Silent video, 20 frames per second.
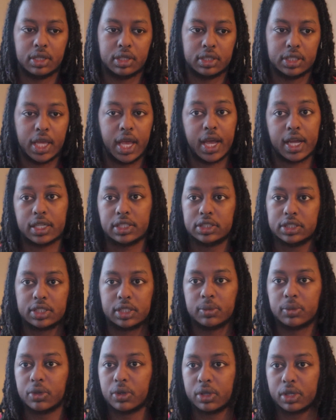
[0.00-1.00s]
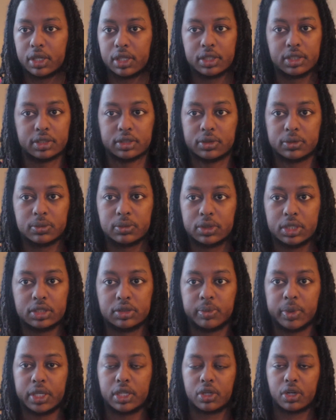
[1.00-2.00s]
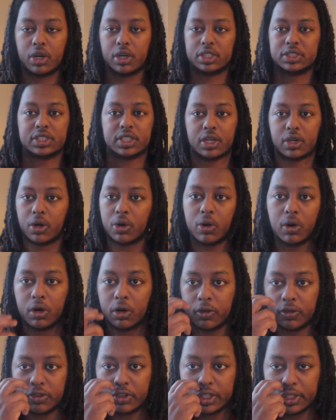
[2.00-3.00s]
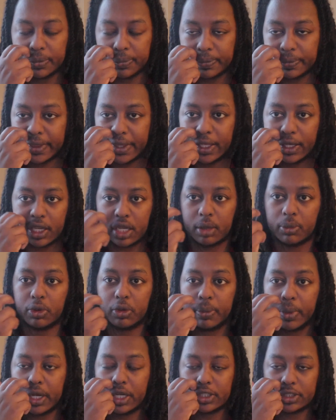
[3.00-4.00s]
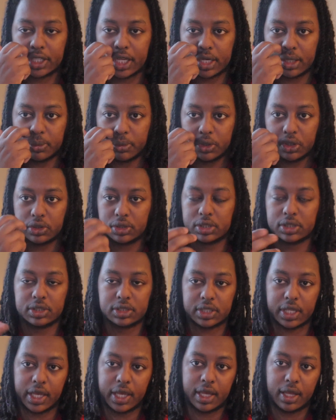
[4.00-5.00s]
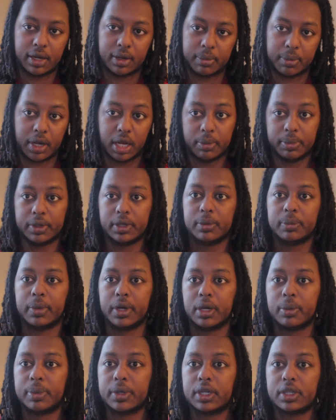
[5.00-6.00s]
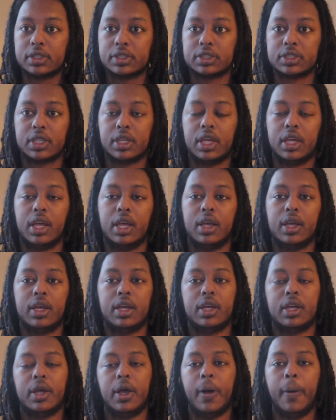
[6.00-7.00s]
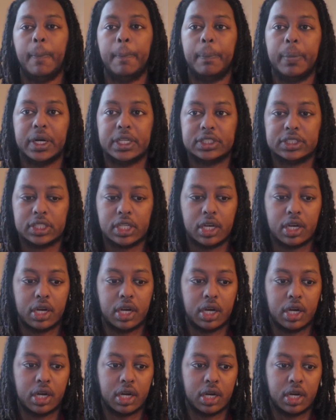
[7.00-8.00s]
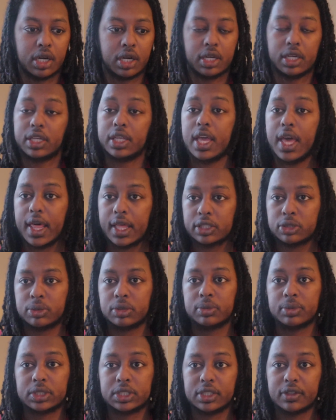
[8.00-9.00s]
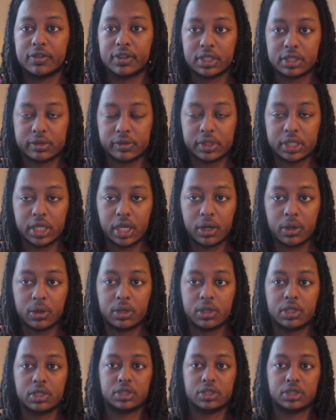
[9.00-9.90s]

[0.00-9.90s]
Yeah, I could just keep going on. There's better cards that are all free and come with better sign-up bonuses and, in my opinion, better perks. But yeah, that's pretty much it for this video.